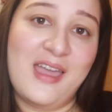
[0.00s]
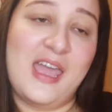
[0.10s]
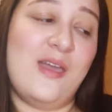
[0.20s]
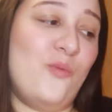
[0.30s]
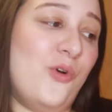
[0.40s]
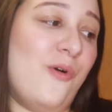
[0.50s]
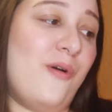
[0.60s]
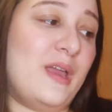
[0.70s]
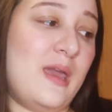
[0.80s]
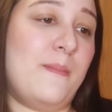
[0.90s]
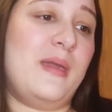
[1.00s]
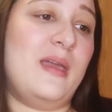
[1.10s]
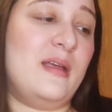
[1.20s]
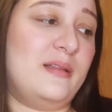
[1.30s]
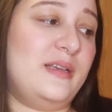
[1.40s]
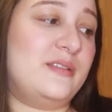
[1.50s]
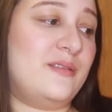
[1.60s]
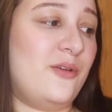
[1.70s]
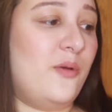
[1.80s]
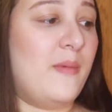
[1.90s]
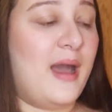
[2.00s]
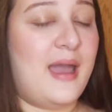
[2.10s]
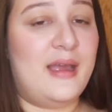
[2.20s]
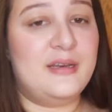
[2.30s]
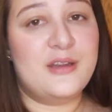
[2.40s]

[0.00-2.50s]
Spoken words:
it will get me at least through my